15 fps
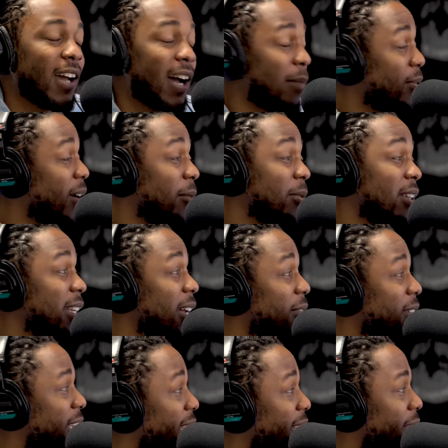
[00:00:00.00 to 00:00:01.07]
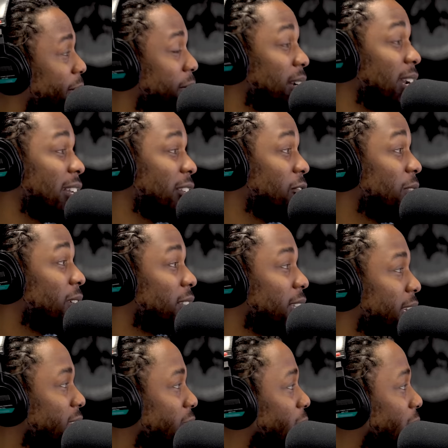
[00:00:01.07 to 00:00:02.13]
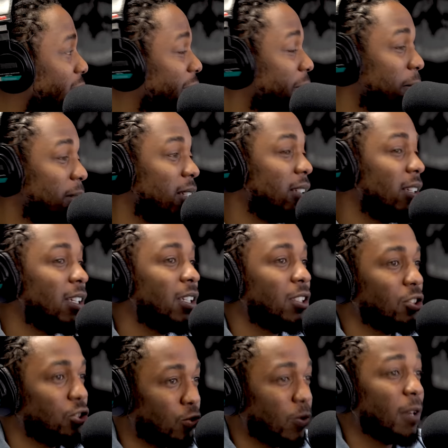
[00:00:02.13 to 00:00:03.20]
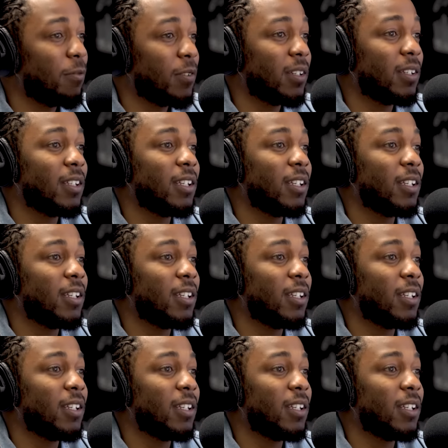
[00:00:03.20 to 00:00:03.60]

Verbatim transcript: I probably will never get it, but I know one thing is going to keep me driven